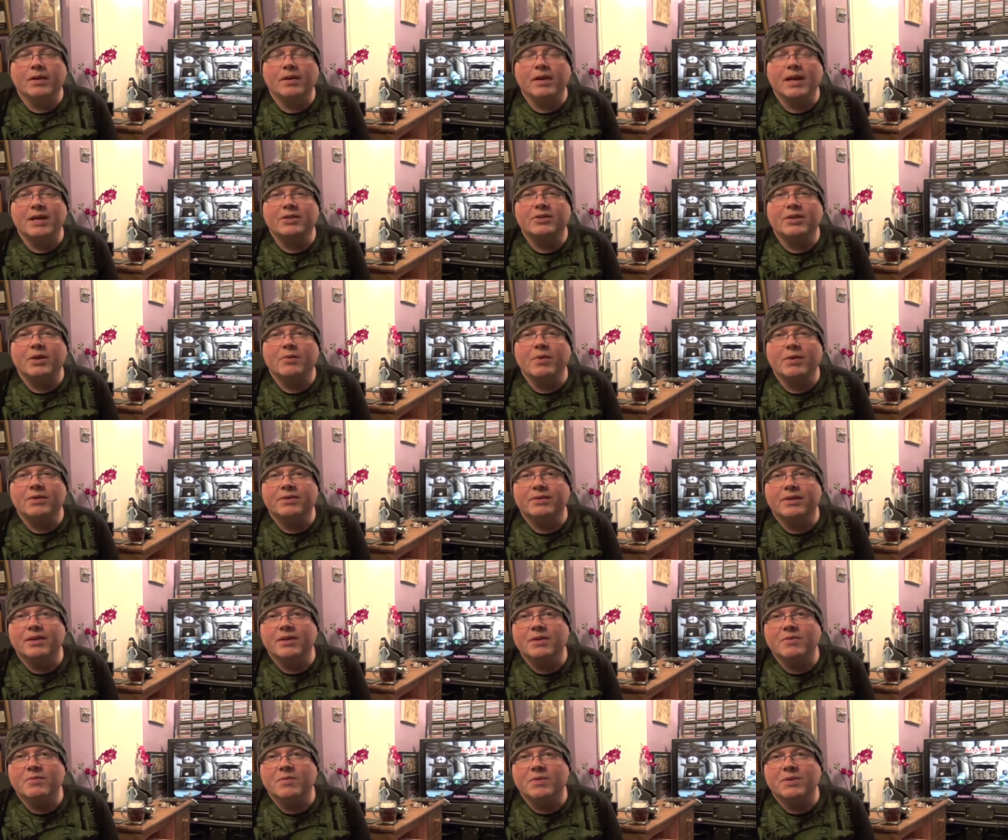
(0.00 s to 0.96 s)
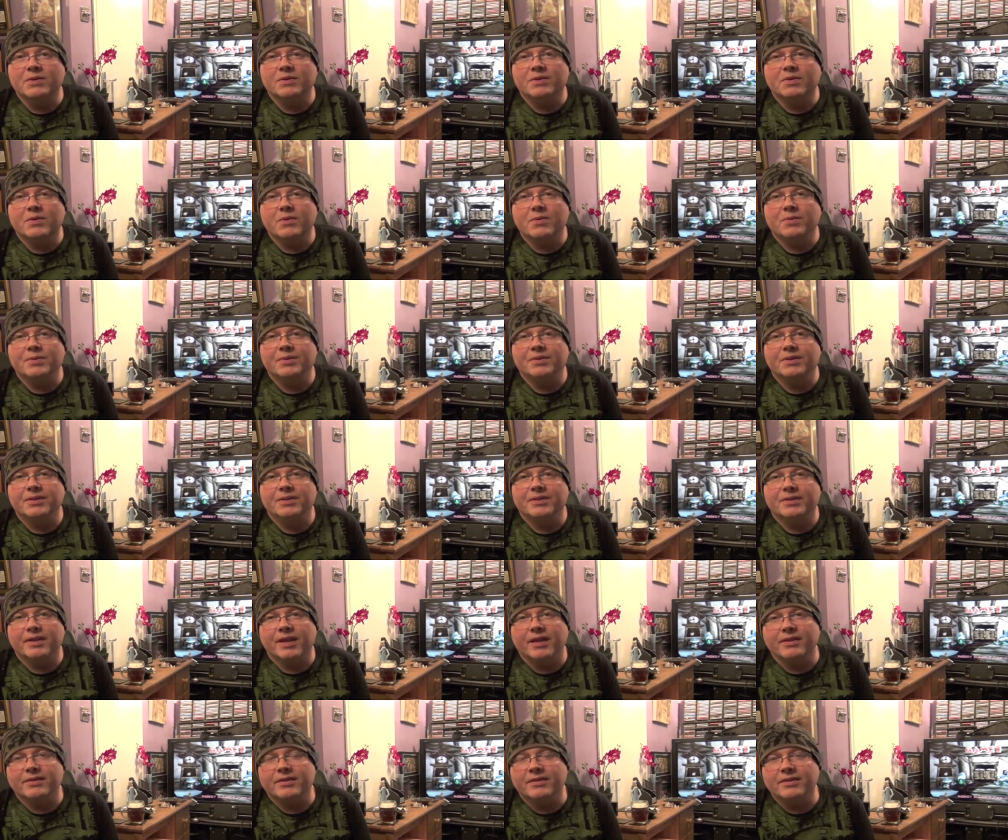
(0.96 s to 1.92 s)
actually, I won't tell you what it's called in the
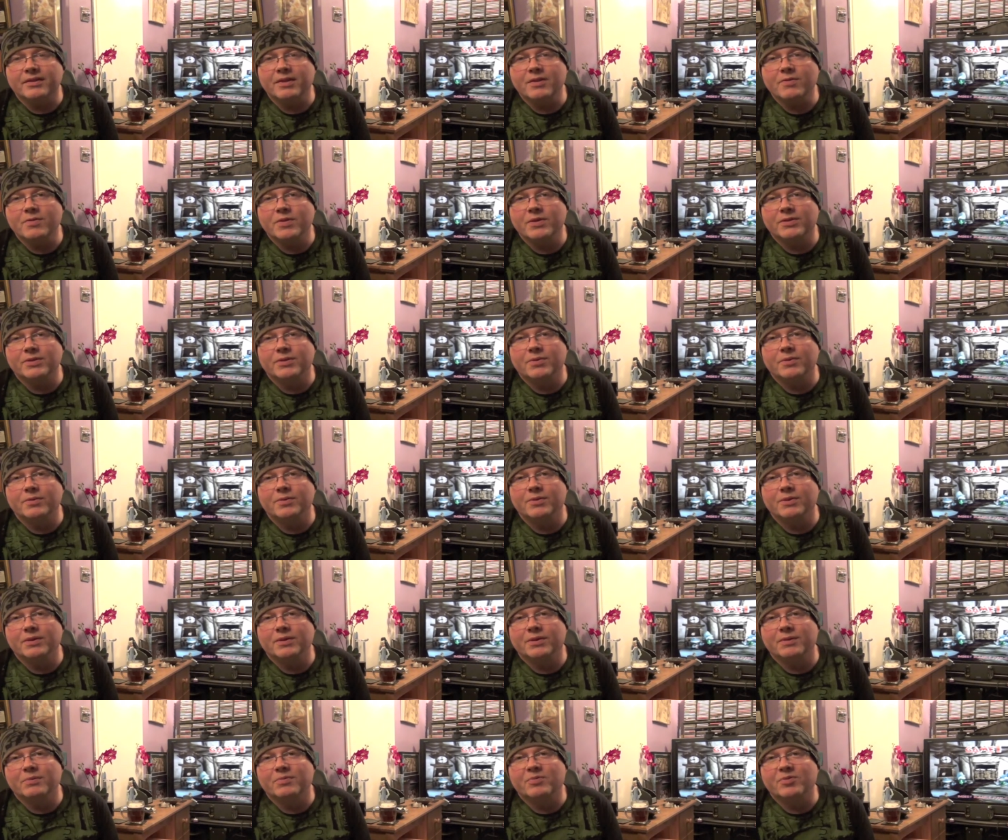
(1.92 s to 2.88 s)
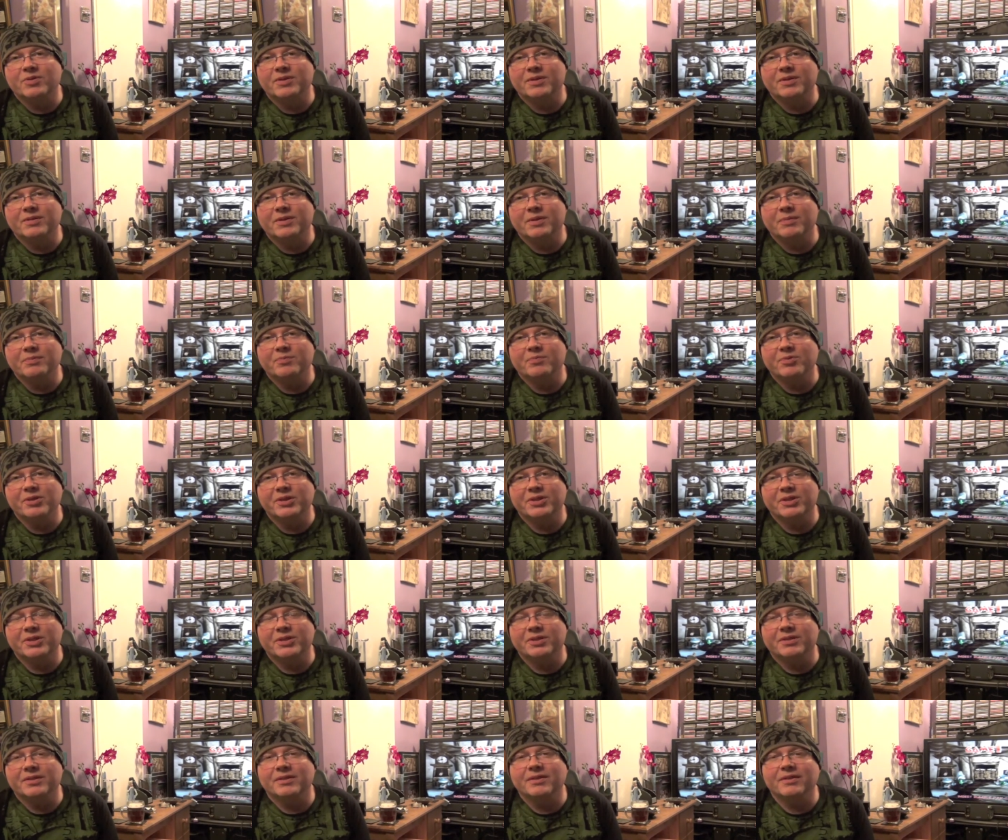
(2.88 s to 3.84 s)
States. I'll tell you what it's called in
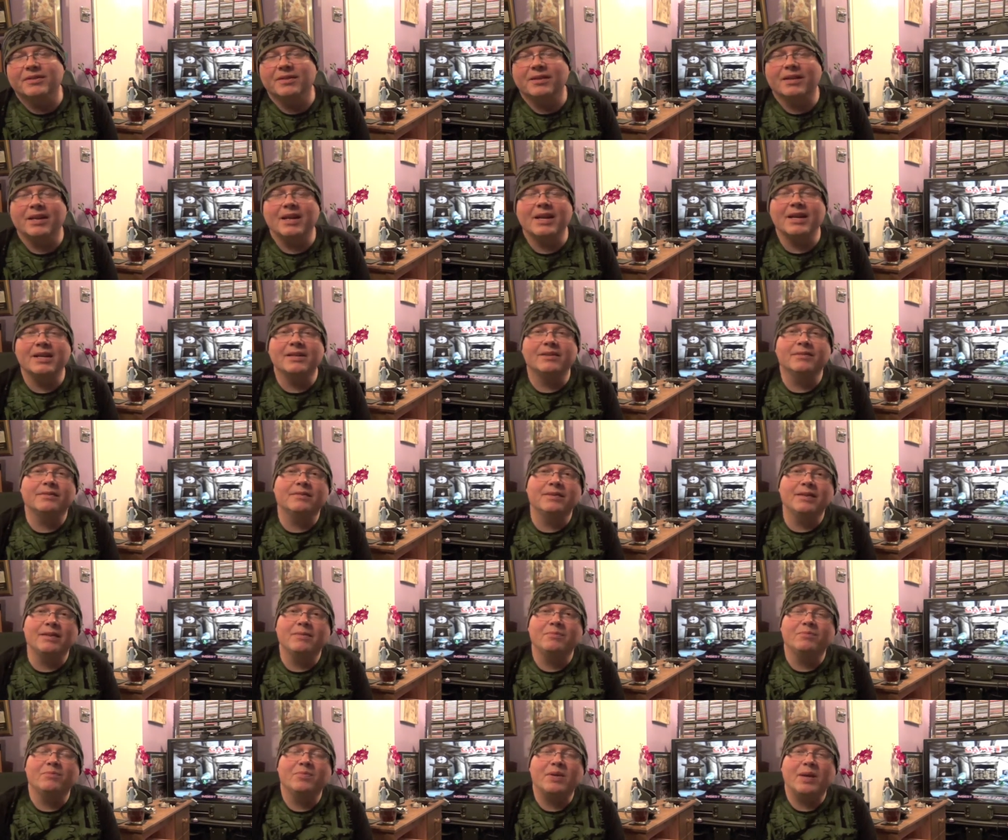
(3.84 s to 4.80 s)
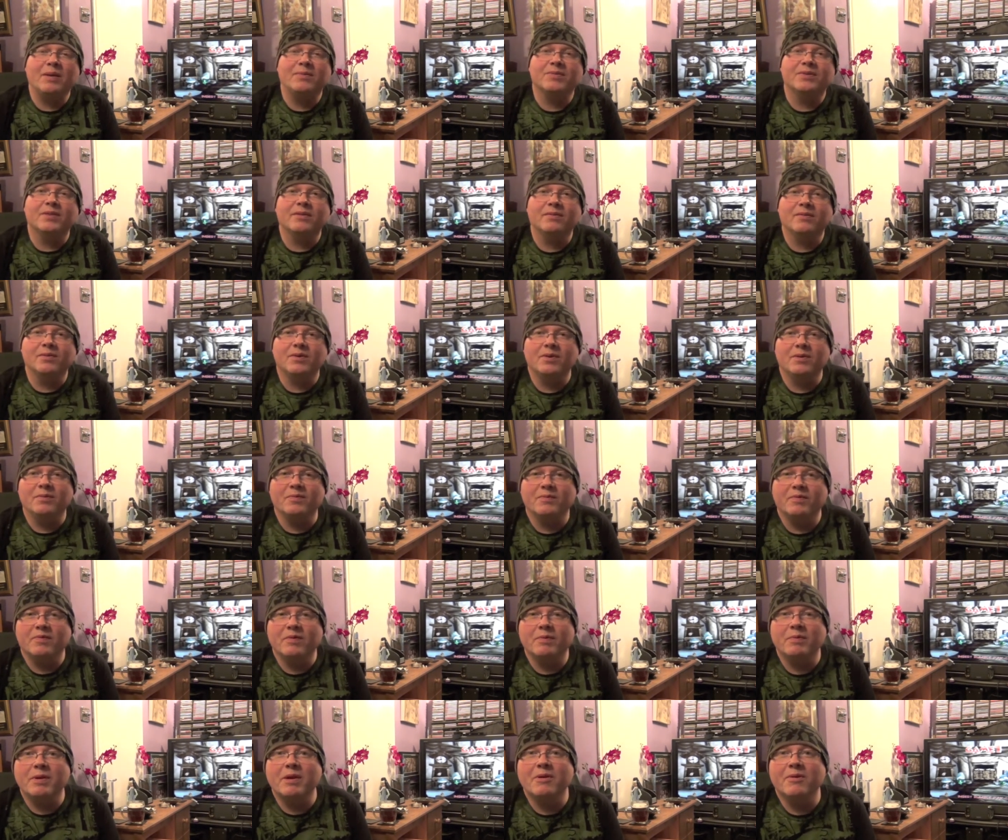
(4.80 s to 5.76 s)
Britain, and then perhaps some of
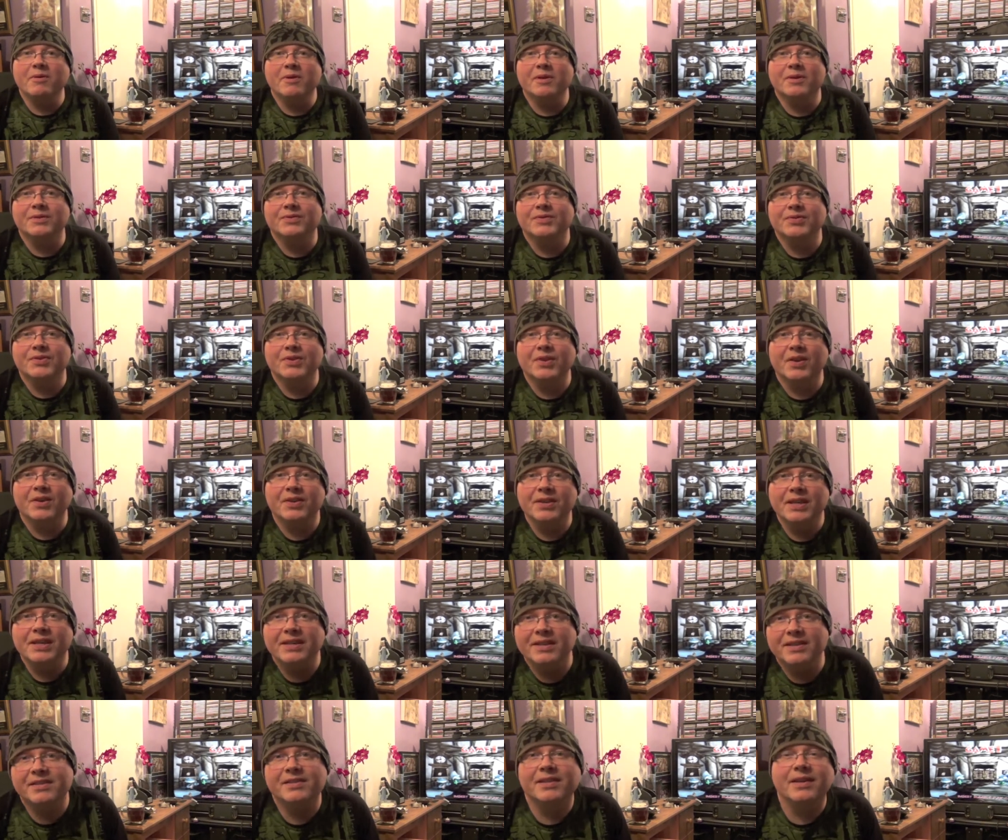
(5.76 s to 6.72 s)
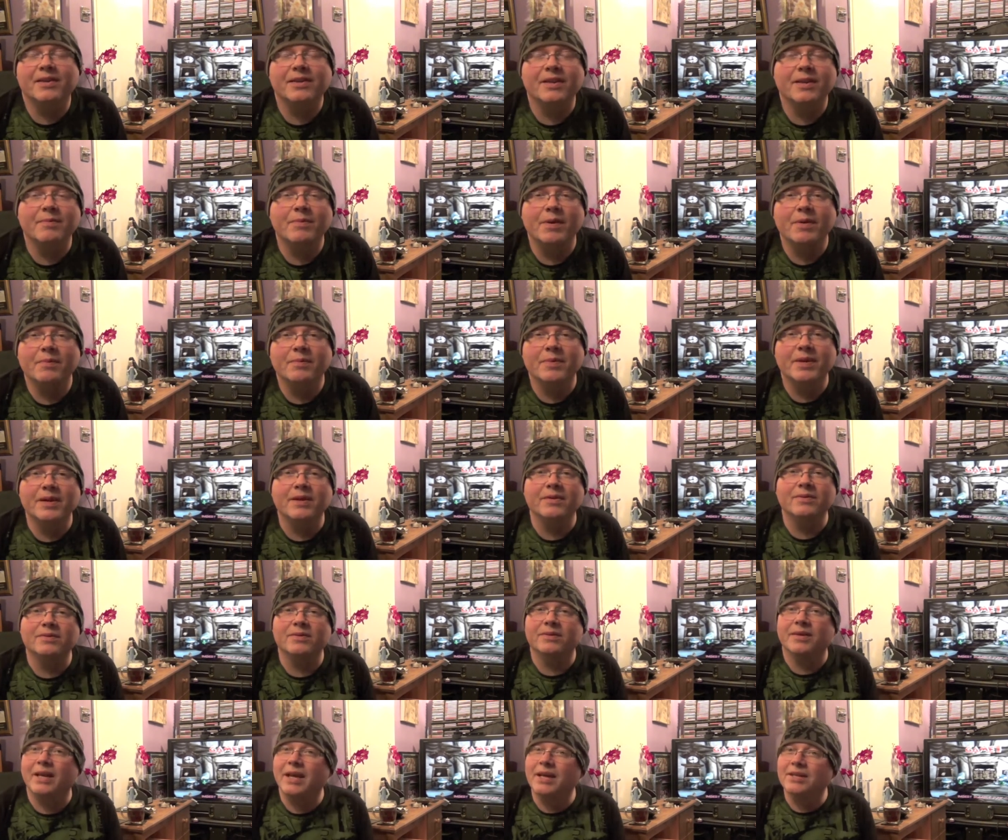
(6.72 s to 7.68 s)
the Americans and Canadians out there might be able
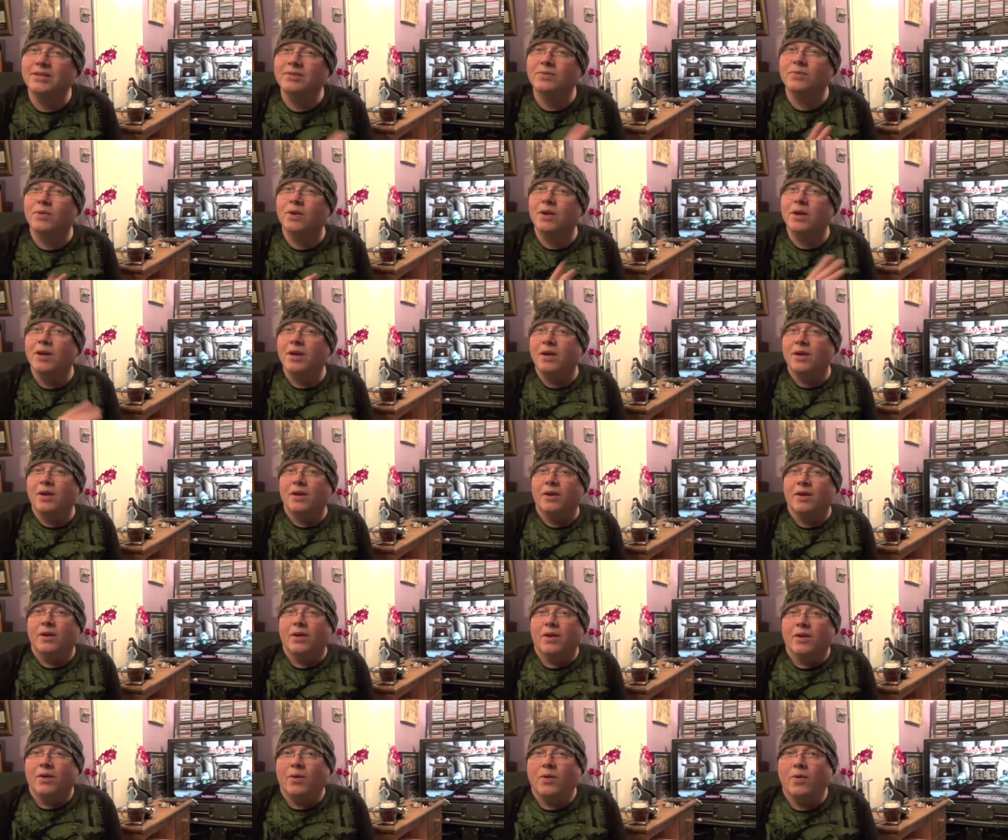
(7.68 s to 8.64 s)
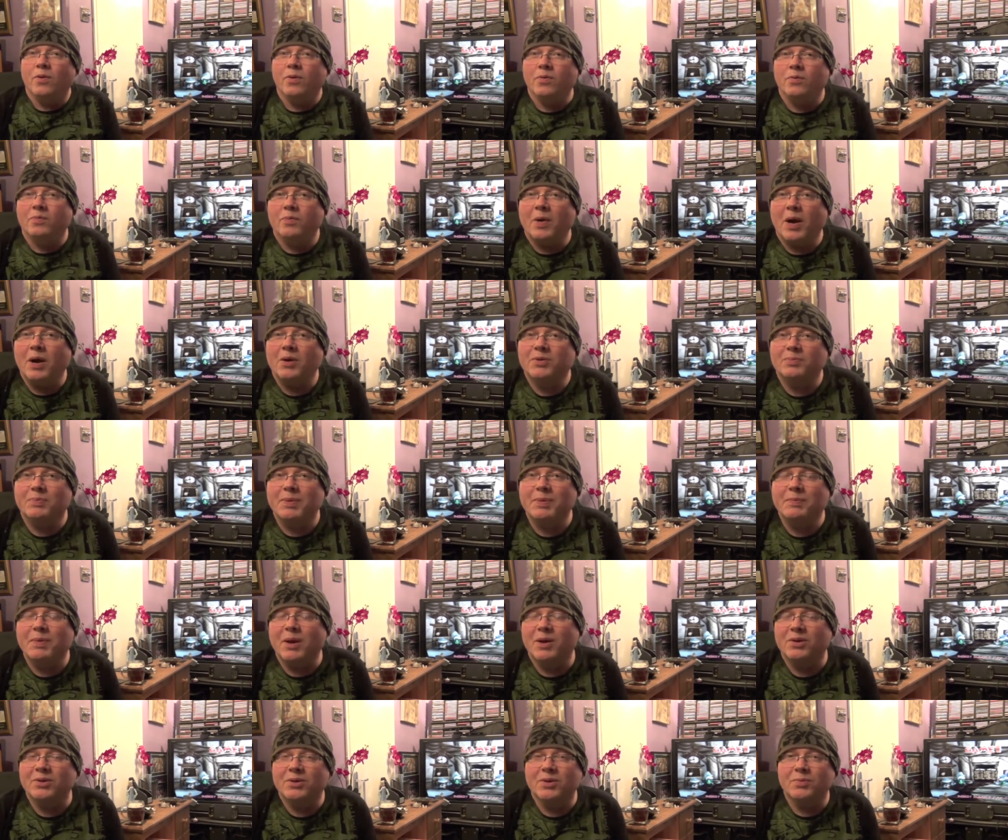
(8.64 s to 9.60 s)
to guess or be
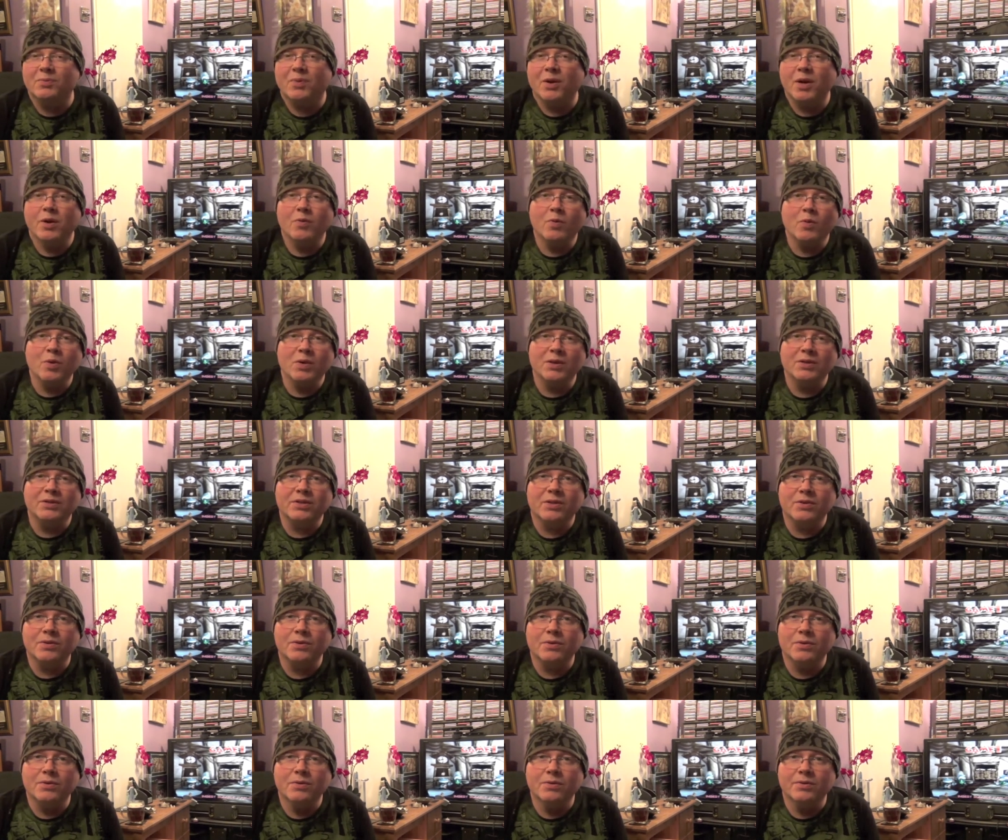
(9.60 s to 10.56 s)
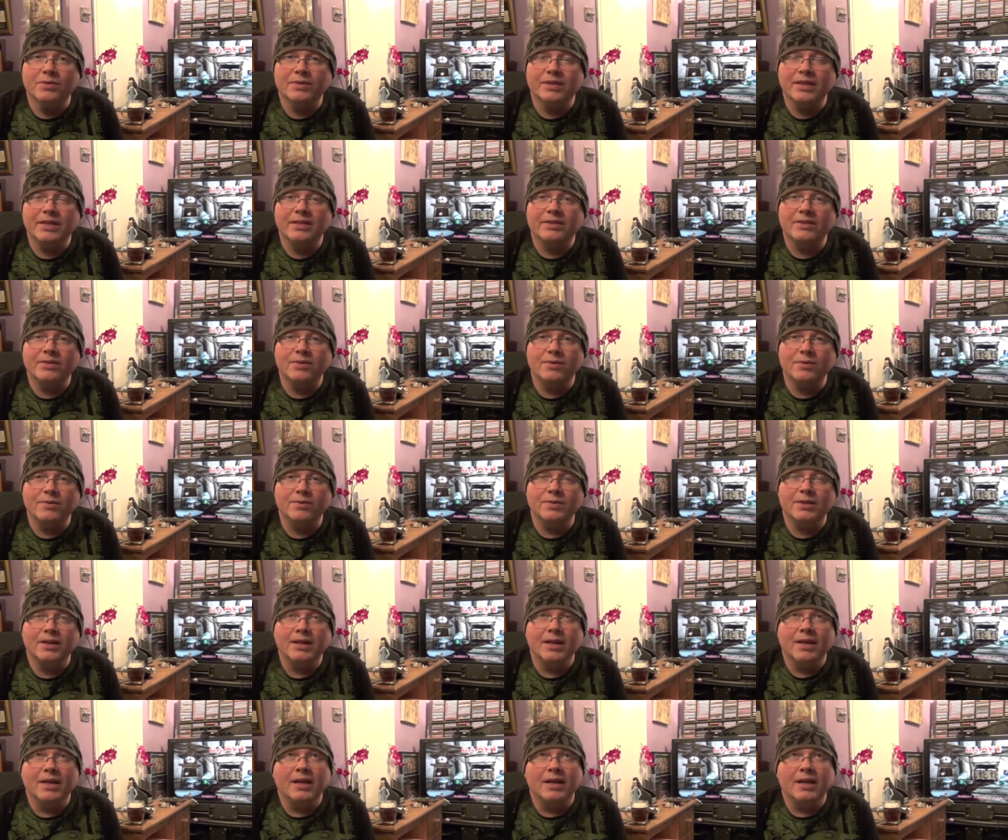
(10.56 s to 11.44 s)
puzzled by what it's called. It's called,